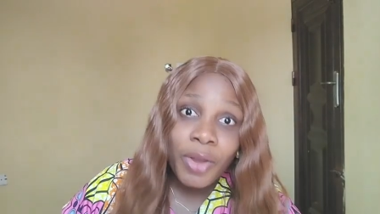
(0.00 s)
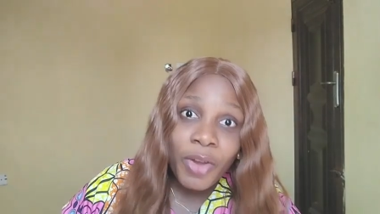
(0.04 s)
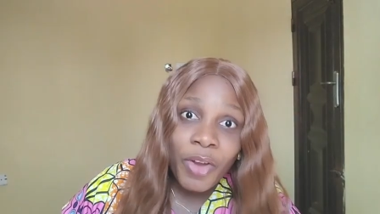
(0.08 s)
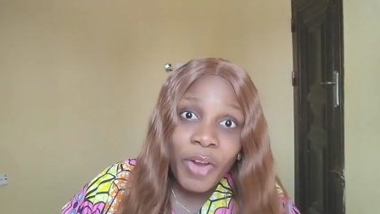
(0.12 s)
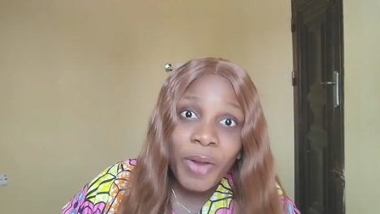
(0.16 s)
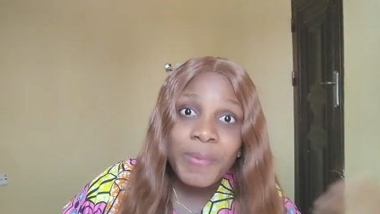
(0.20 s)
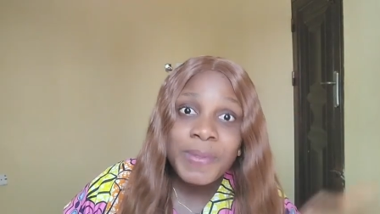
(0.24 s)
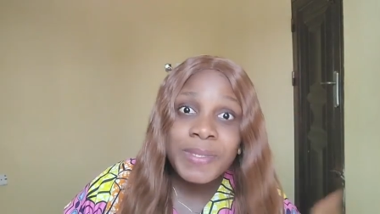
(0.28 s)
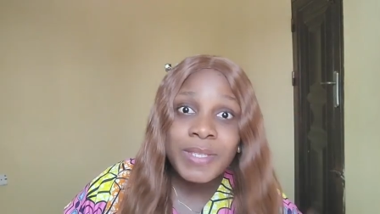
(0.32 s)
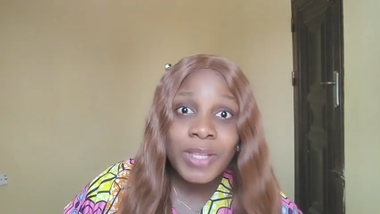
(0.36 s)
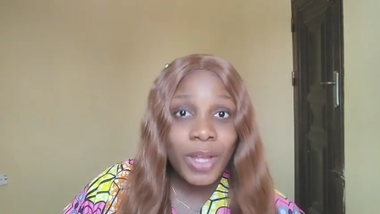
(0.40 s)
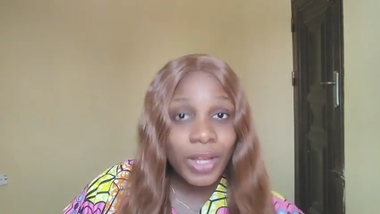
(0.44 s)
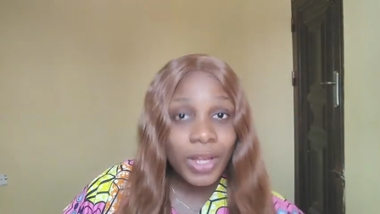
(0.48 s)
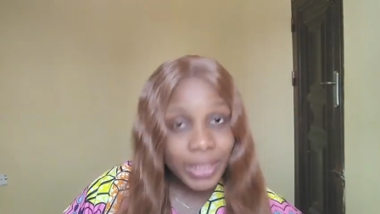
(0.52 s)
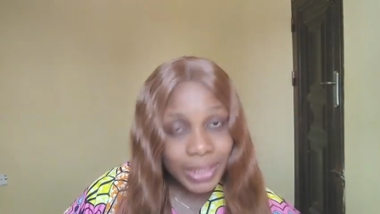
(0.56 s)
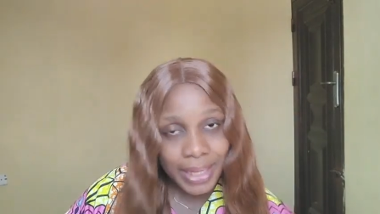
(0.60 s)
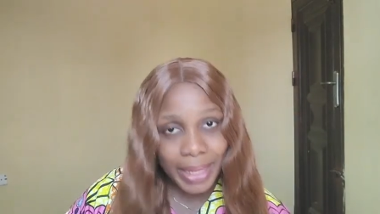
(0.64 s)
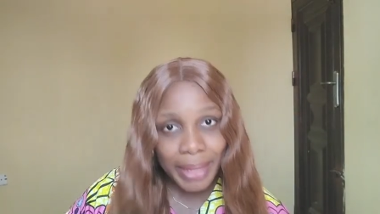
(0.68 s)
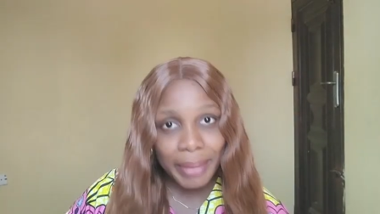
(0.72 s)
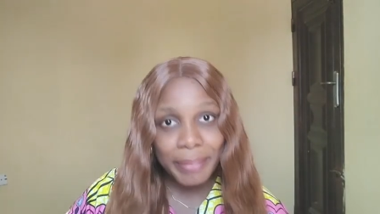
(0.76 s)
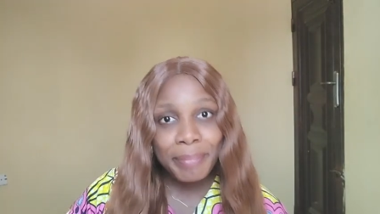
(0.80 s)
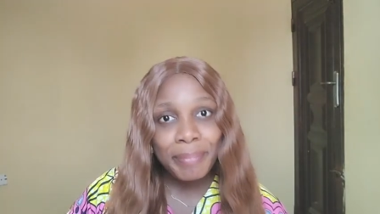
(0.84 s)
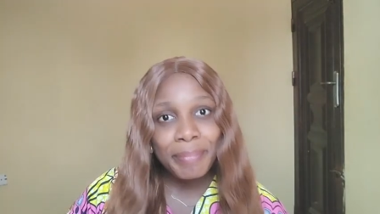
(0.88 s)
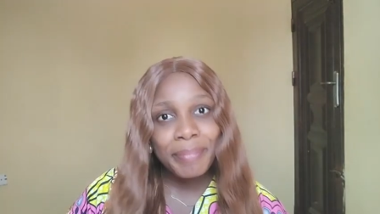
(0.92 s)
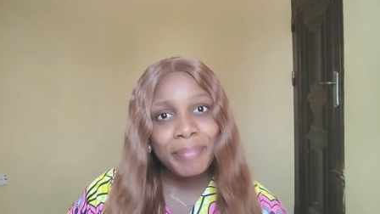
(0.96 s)
cops out
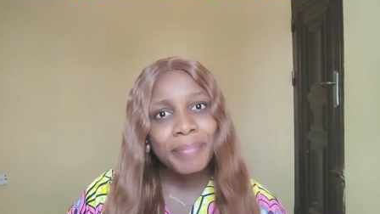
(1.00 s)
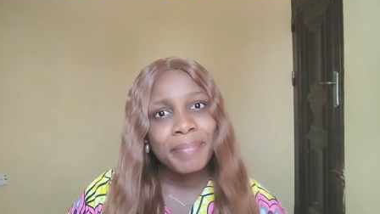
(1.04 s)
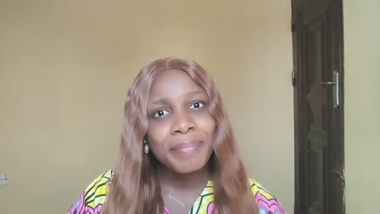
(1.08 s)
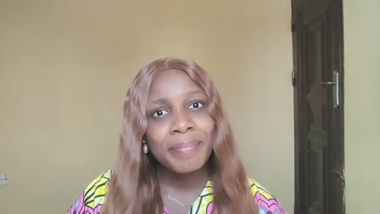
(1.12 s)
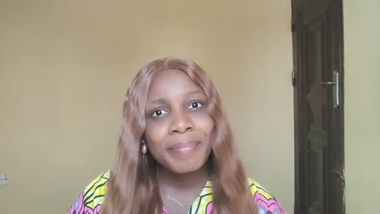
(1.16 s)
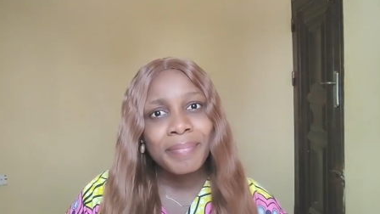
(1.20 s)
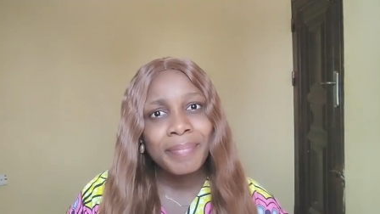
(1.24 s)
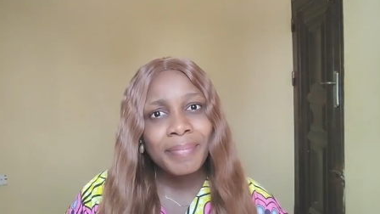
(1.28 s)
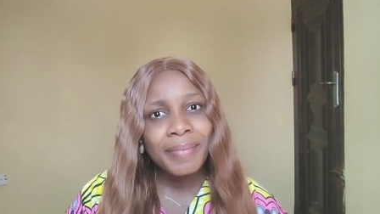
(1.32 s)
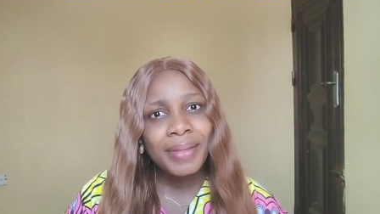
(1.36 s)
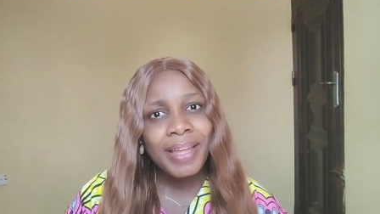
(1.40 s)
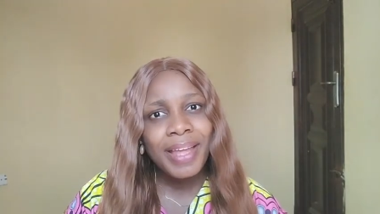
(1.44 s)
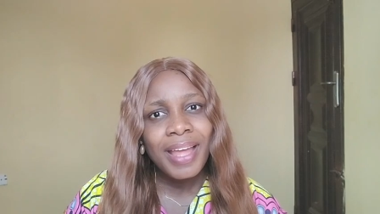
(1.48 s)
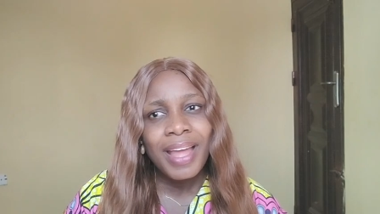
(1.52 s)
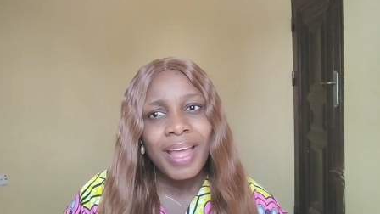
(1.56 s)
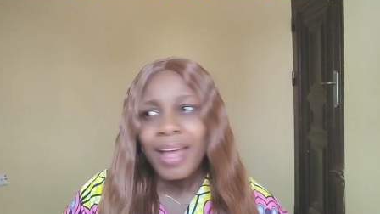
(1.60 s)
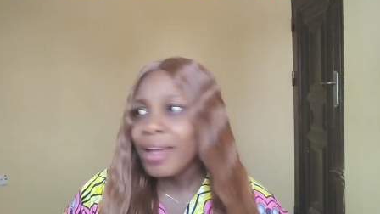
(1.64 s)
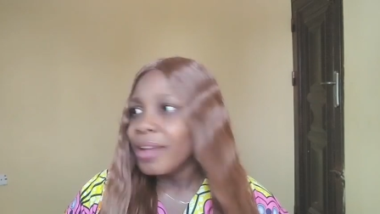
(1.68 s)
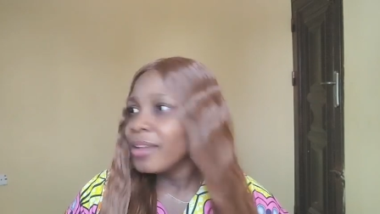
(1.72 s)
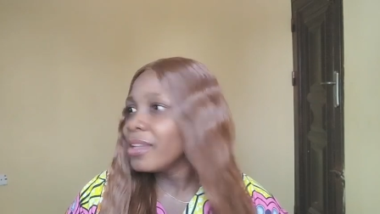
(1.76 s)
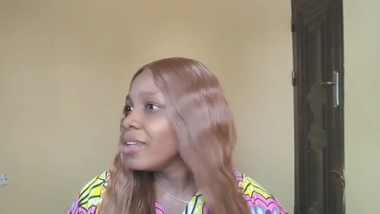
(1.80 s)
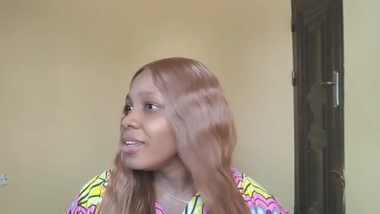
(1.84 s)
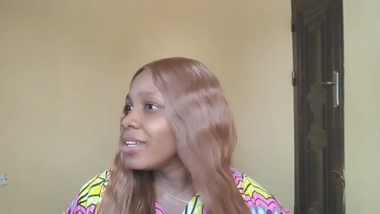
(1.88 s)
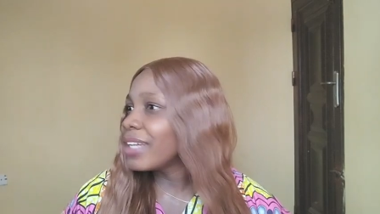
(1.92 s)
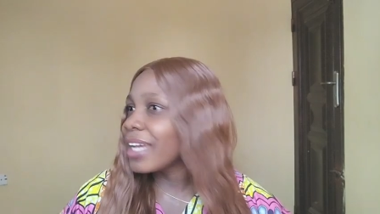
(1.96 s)
there.
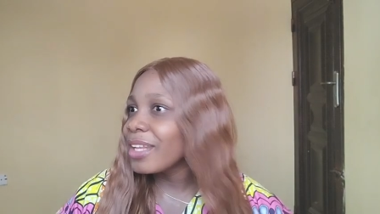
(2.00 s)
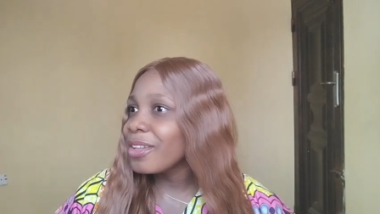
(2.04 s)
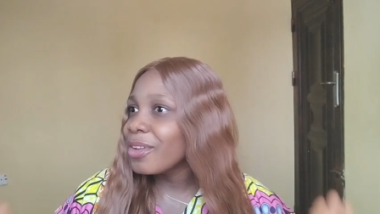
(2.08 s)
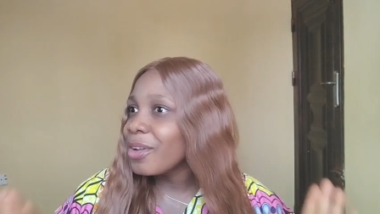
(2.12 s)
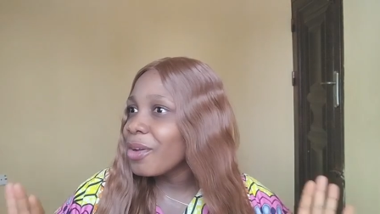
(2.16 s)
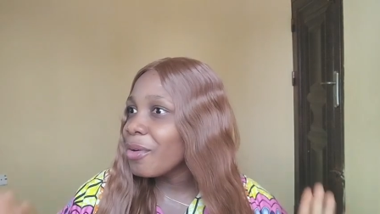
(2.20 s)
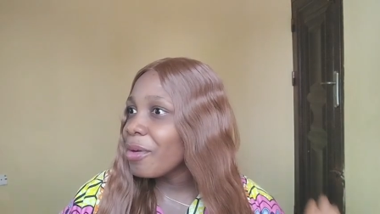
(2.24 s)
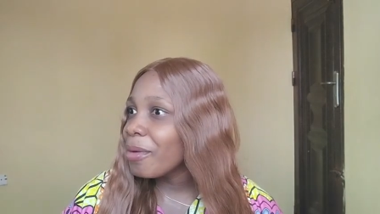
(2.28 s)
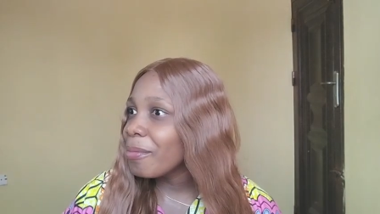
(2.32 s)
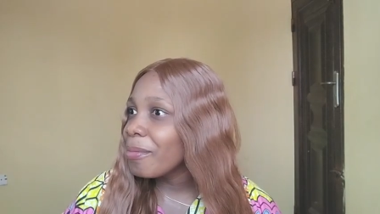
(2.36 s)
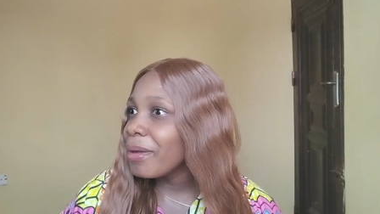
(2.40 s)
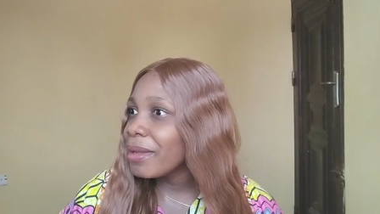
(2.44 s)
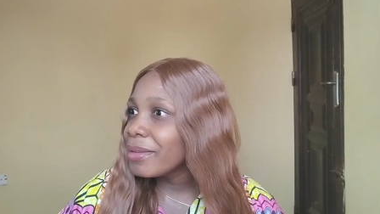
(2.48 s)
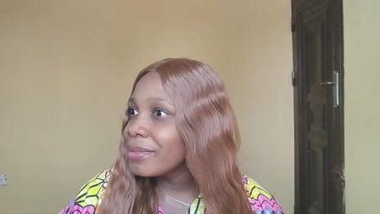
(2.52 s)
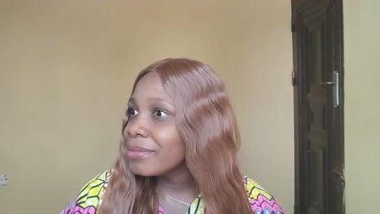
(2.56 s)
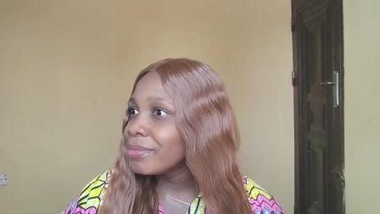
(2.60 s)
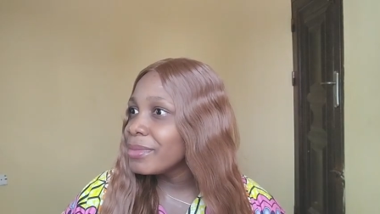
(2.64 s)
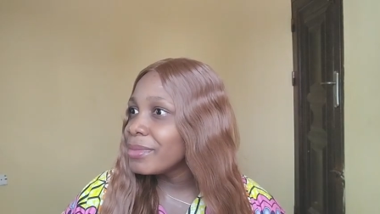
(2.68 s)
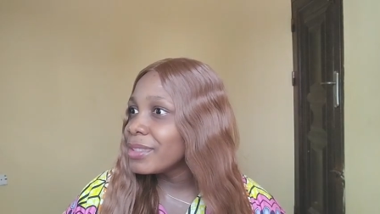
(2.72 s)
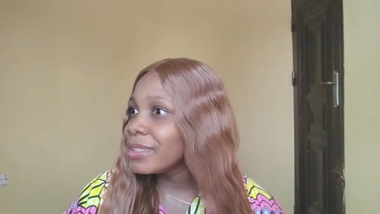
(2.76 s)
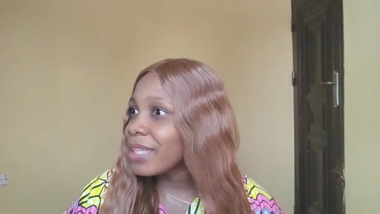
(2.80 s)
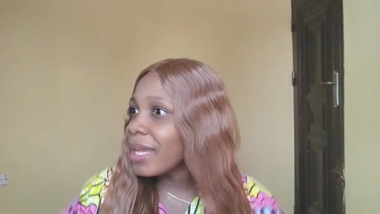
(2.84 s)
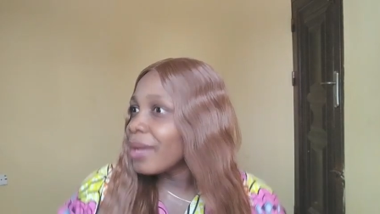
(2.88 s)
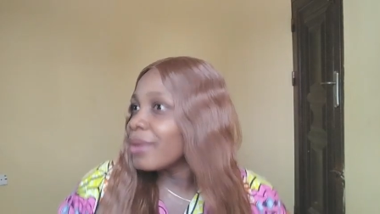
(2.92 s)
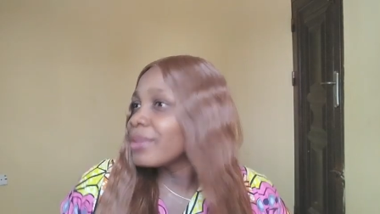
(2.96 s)
You cannot come and
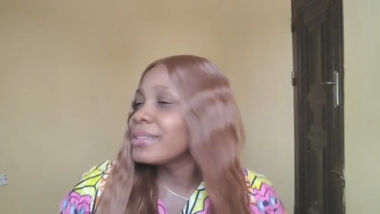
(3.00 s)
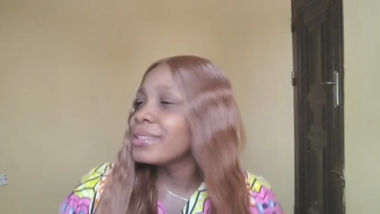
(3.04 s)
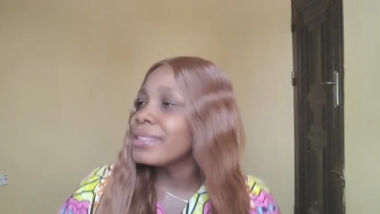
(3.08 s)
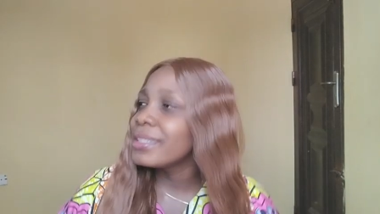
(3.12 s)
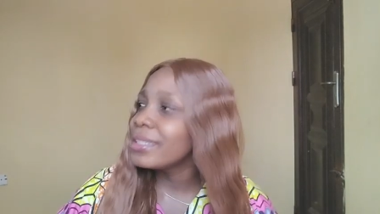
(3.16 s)
be shouting.